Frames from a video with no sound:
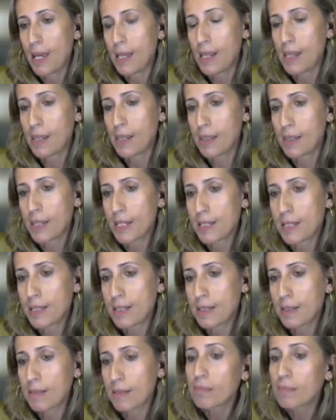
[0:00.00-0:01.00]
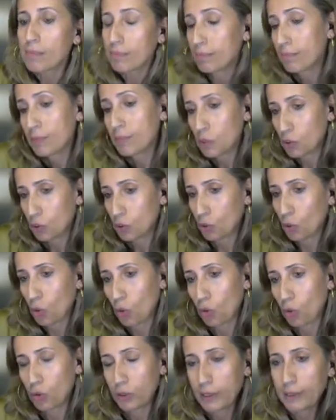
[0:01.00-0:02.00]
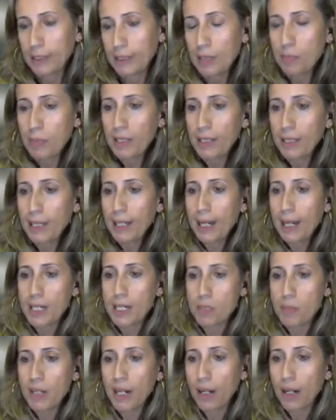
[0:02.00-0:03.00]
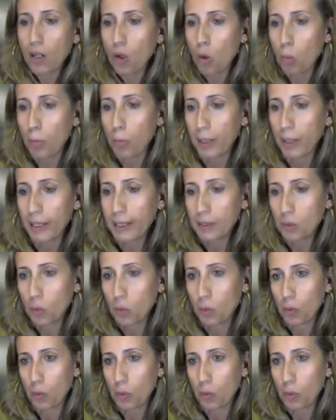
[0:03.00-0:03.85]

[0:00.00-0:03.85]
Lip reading: this so-called deepening has been accompanied